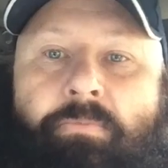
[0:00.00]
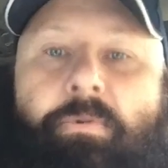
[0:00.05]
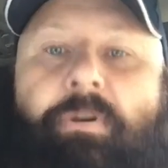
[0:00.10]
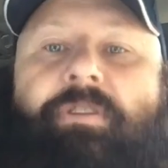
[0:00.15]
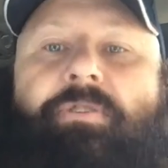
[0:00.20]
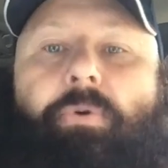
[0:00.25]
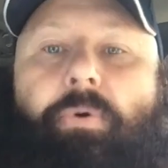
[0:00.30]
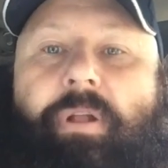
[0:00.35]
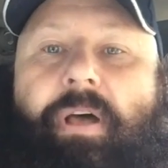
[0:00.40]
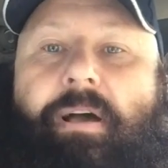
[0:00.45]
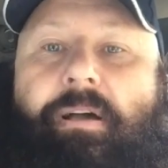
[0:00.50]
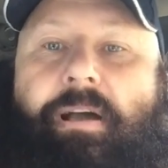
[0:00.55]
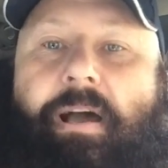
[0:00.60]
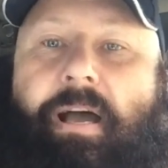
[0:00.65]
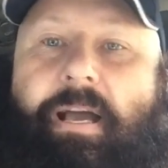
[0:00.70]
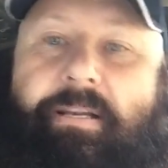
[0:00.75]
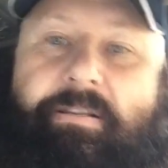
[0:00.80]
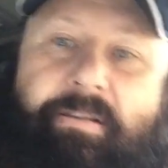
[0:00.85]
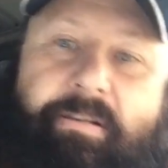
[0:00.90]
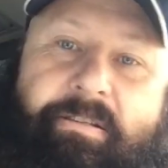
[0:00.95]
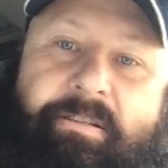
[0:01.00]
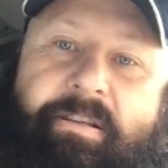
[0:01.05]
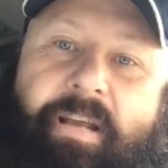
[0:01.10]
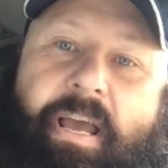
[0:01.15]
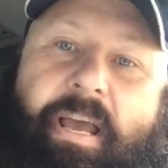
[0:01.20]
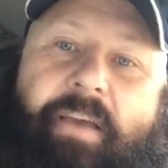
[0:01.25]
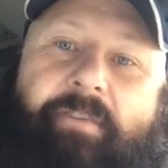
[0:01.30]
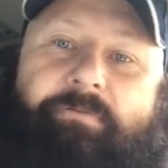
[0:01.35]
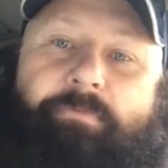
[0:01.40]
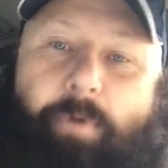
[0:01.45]
What's going on, guys? It's
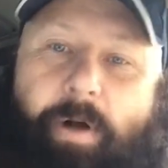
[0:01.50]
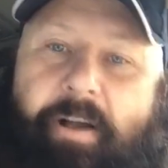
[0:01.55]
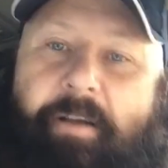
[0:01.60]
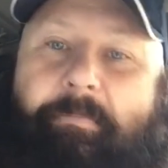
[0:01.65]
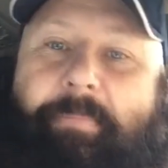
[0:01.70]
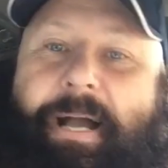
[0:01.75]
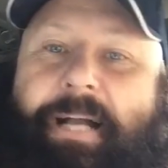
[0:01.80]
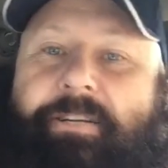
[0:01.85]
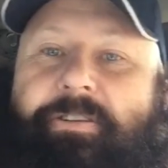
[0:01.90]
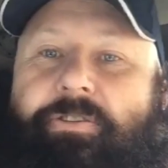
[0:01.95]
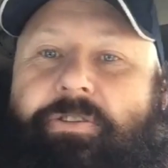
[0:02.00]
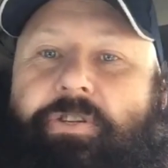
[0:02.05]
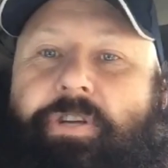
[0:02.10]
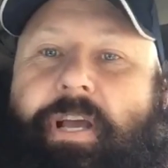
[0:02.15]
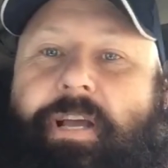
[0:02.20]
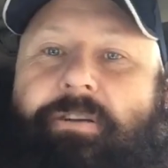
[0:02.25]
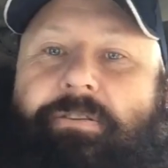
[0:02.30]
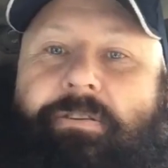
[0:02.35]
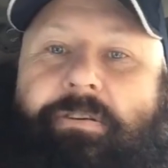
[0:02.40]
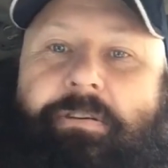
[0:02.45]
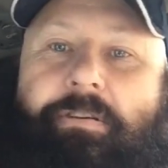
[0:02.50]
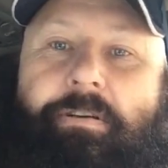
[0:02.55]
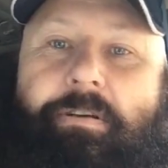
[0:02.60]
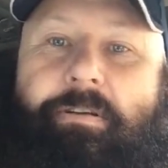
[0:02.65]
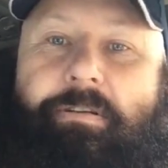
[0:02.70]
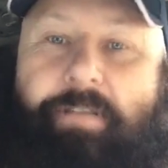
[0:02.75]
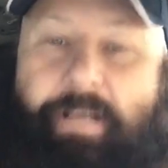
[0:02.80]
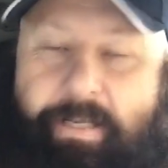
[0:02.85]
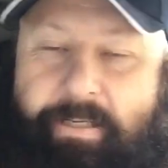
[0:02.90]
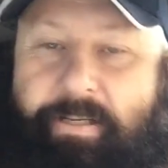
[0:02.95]
Dave. Welcome back to the channel.
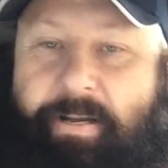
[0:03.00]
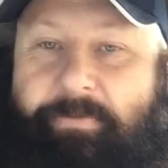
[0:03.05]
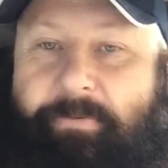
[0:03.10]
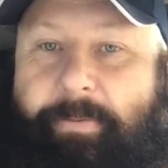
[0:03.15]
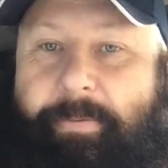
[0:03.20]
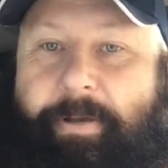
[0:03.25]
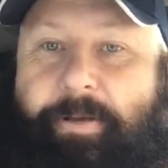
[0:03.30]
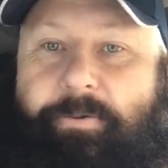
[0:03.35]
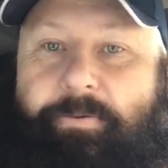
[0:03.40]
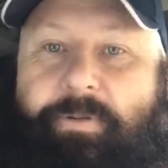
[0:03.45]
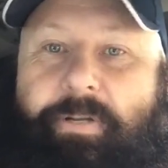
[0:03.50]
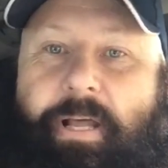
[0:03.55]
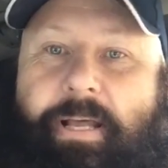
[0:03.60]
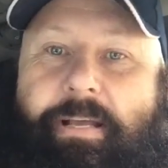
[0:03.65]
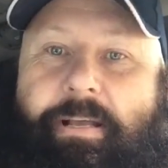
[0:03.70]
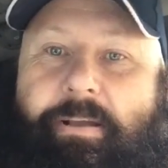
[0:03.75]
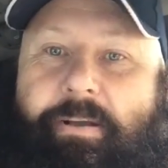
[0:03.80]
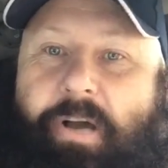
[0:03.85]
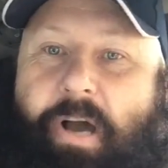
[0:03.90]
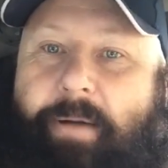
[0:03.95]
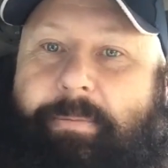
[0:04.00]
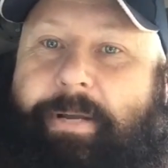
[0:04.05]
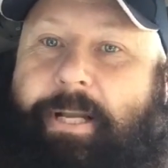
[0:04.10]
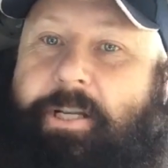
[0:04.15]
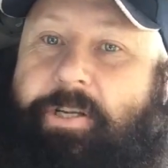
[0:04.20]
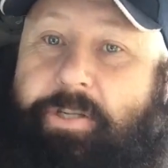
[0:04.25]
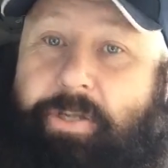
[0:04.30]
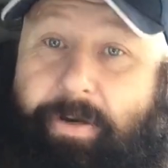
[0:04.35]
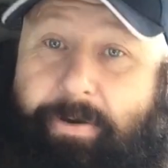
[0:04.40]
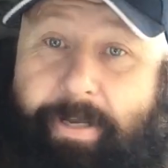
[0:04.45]
Thanks to everybody who's liking, commenting,
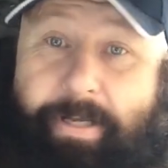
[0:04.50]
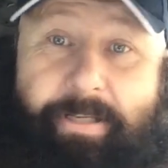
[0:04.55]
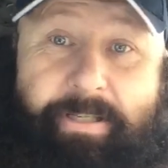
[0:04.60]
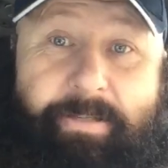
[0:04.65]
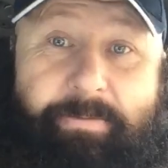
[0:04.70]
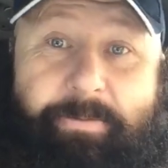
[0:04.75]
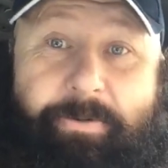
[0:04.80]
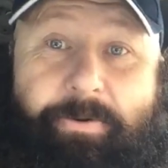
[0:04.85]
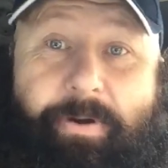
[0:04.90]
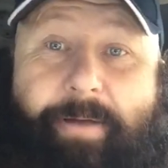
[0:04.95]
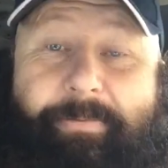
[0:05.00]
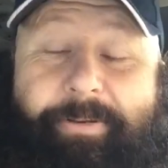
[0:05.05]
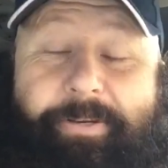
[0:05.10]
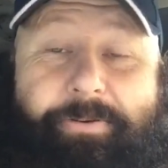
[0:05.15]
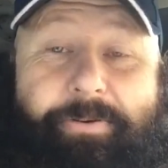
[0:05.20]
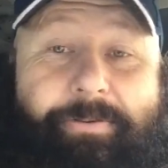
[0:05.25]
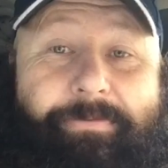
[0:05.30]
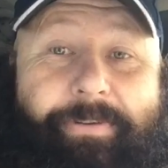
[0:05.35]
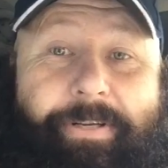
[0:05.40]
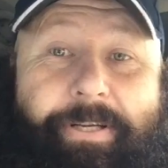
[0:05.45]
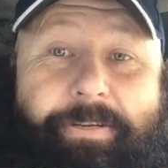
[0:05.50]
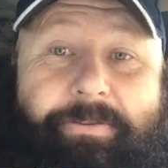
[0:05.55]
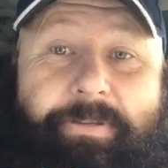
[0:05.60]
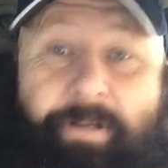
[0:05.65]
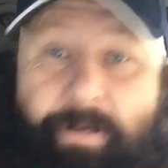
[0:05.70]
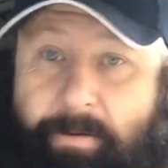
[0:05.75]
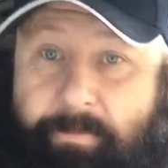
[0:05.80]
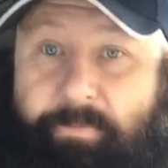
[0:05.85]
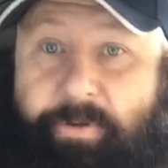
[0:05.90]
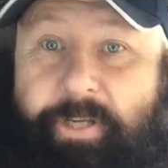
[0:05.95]
sharing, and subscribing to our videos.
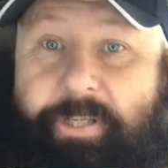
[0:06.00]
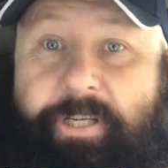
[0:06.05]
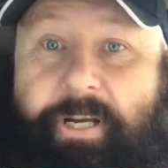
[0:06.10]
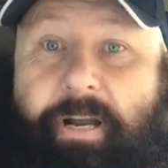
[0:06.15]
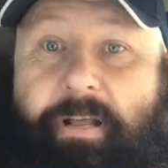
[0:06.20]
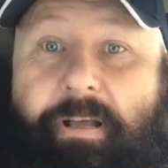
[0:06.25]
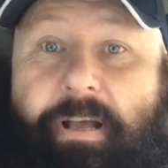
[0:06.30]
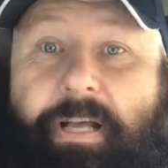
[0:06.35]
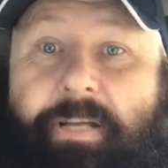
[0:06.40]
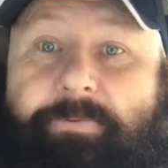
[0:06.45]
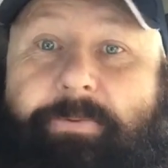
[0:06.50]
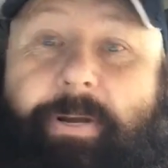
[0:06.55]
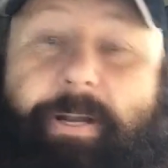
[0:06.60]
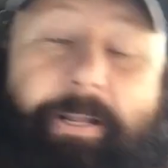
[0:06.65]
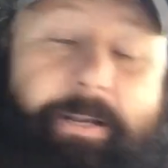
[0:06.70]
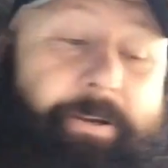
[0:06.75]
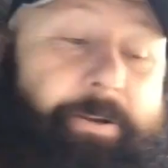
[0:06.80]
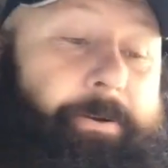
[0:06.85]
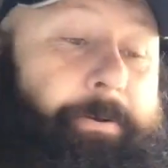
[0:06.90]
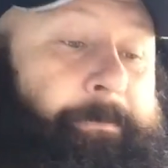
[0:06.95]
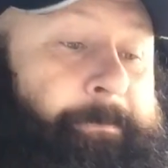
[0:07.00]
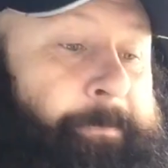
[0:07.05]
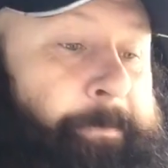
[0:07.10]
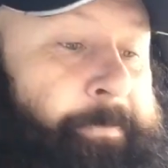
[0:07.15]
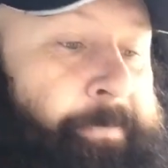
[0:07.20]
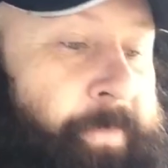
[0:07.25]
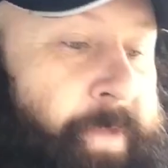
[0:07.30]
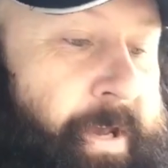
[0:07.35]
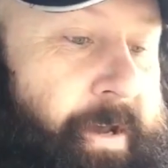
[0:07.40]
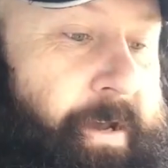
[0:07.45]
Appreciate it, guys. Really do.
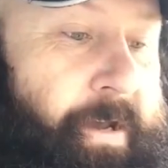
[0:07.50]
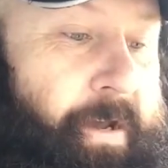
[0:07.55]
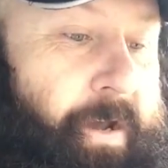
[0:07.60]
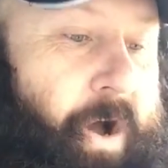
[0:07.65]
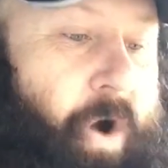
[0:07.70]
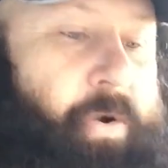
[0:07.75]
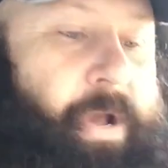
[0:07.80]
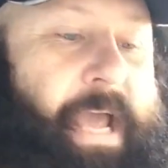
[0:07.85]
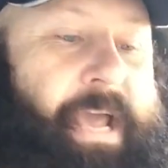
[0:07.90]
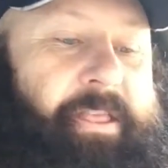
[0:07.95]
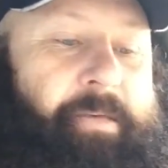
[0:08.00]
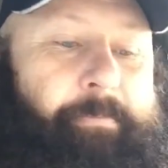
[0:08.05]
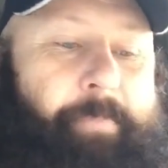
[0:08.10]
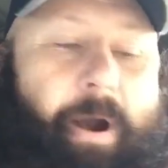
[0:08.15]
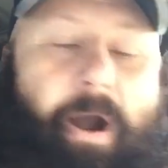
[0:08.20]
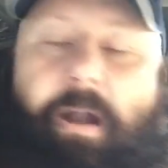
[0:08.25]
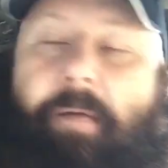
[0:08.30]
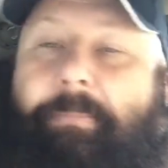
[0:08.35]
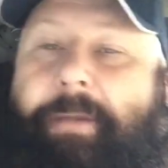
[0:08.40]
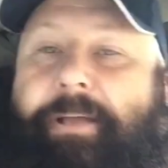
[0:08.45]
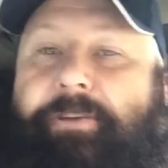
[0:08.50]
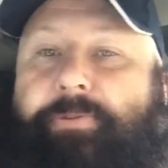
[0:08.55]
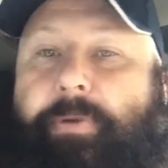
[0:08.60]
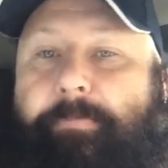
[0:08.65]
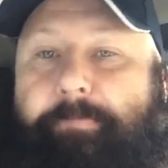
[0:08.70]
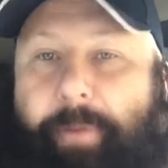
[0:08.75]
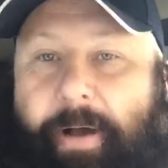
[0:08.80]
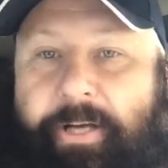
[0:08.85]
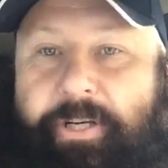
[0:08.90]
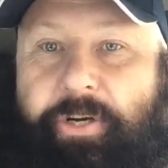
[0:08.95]
Okay, the Parliamentary
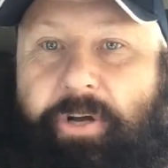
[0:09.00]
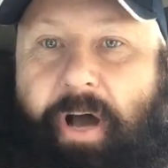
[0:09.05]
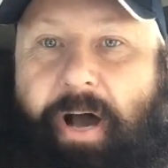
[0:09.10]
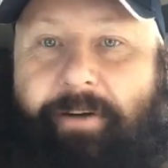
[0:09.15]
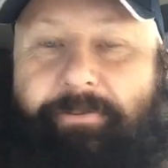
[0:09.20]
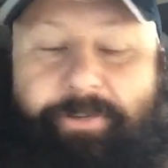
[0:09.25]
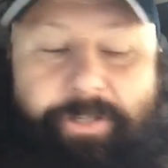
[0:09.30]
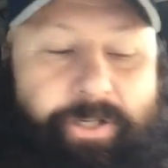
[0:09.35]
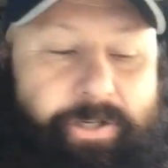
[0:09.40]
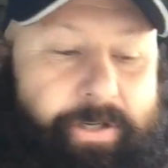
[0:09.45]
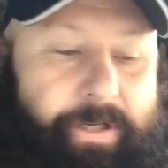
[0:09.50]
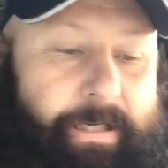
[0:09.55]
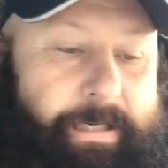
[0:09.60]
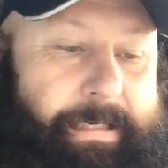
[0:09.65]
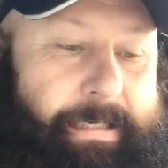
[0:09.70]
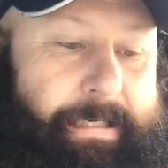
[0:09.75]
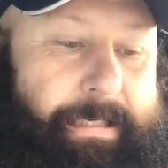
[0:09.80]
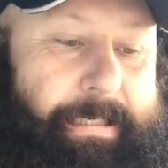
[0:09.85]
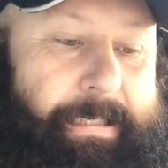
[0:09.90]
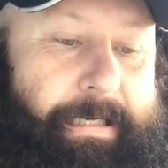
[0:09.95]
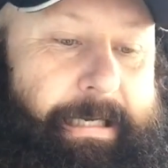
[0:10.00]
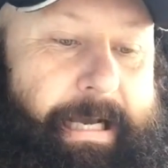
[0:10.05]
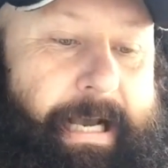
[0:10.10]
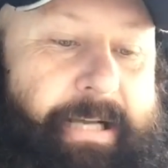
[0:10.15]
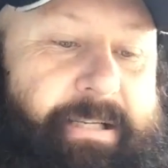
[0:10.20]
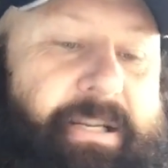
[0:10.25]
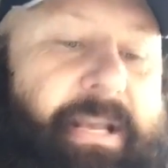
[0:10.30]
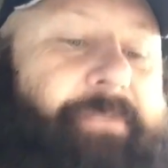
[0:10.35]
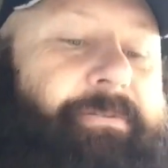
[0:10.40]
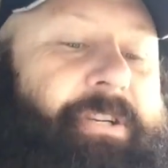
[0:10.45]
Budget Officer
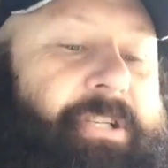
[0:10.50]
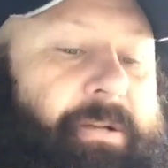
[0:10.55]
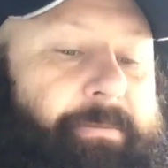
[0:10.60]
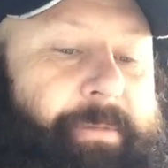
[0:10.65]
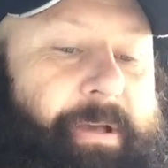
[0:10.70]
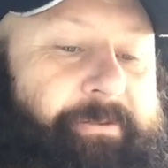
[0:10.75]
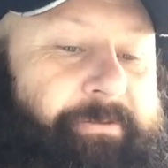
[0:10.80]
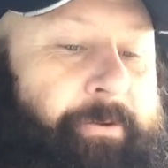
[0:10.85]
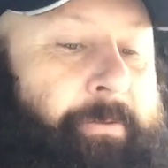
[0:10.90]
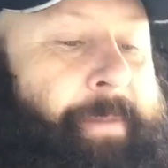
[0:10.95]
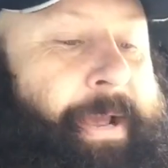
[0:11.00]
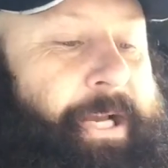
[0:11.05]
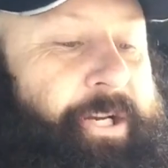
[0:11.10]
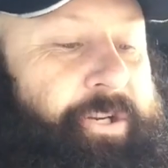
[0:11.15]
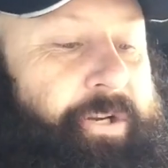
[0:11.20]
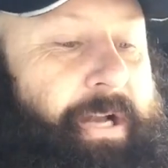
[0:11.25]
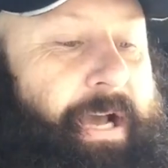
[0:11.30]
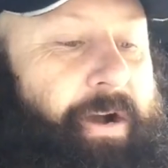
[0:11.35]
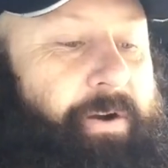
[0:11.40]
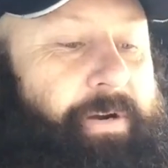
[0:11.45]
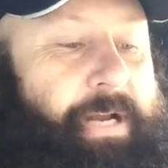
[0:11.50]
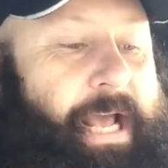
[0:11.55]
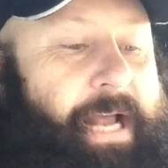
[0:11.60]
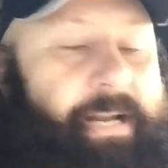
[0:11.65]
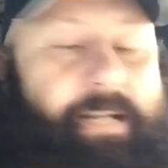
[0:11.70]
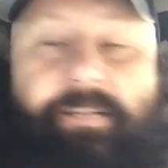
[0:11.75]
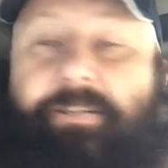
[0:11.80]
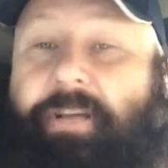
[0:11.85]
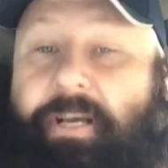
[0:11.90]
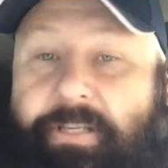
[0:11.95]
has given some information out, and
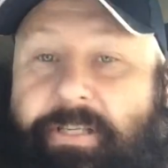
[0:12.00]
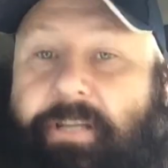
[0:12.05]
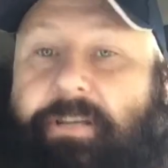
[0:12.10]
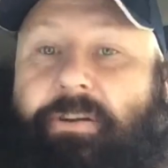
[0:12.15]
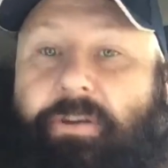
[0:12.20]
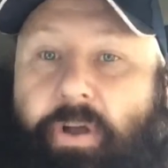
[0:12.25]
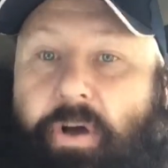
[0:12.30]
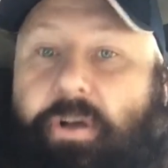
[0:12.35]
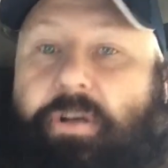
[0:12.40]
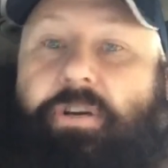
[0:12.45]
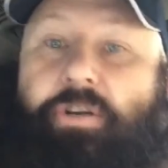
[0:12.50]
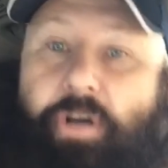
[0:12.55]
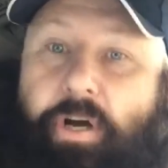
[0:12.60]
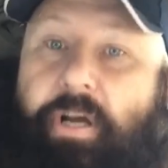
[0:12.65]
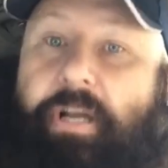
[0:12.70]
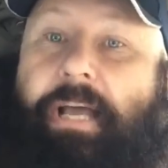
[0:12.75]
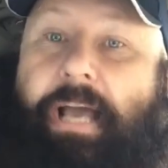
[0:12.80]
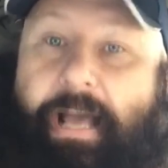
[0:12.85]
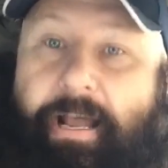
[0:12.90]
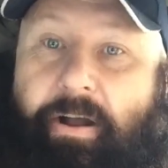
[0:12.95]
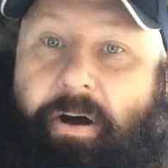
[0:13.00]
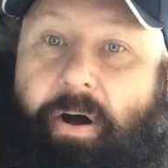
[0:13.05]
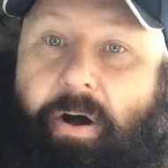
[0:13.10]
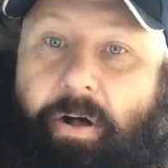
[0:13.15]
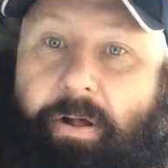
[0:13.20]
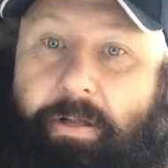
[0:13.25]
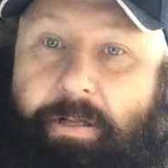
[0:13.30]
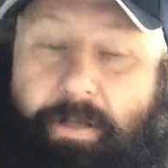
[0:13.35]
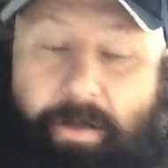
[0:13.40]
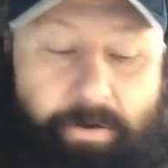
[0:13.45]
it doesn't look good at
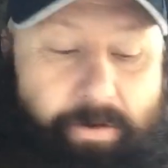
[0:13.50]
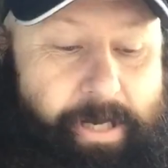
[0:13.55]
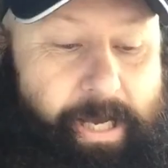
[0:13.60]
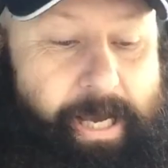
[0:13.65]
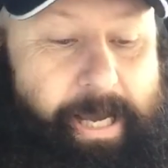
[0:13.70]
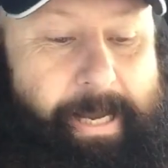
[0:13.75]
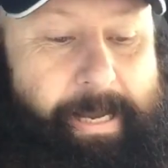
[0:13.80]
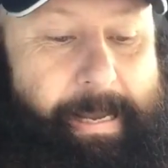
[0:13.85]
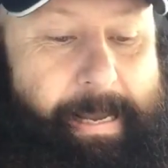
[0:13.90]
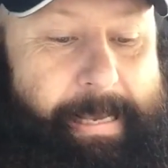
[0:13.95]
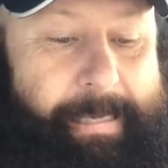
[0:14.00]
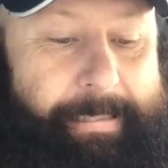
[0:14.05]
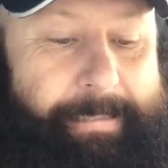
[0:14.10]
all, okay?